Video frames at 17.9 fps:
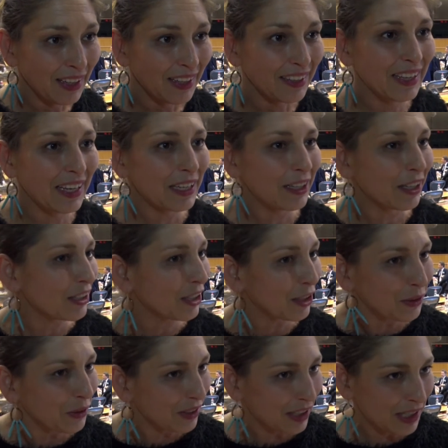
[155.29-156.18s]
They
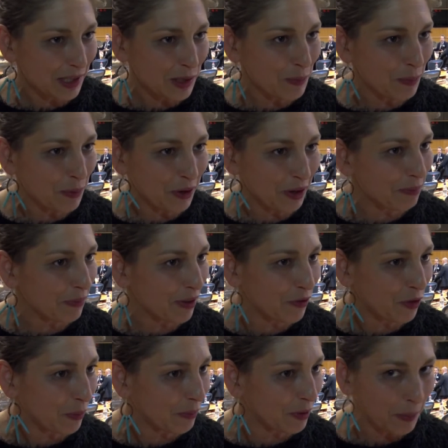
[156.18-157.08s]
cannot only support me
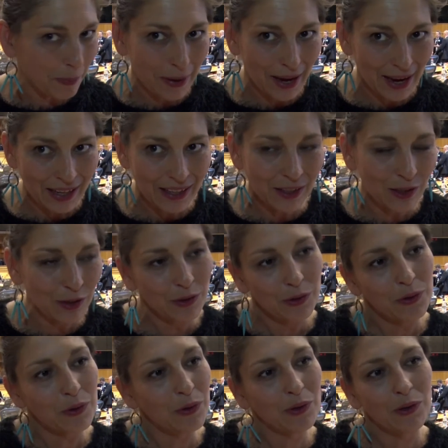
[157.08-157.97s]
from the back, you
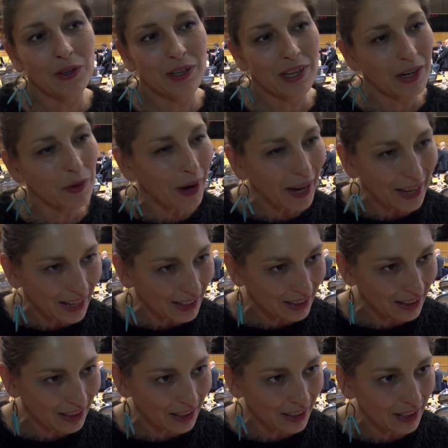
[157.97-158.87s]
know, or
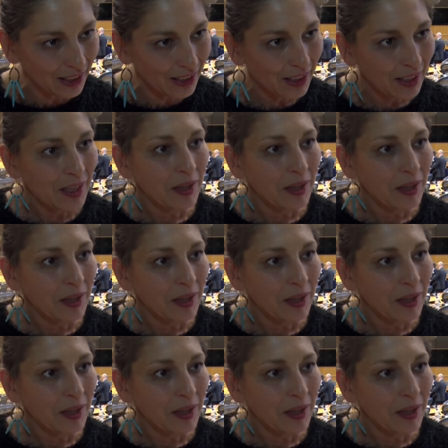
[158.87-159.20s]
quietly,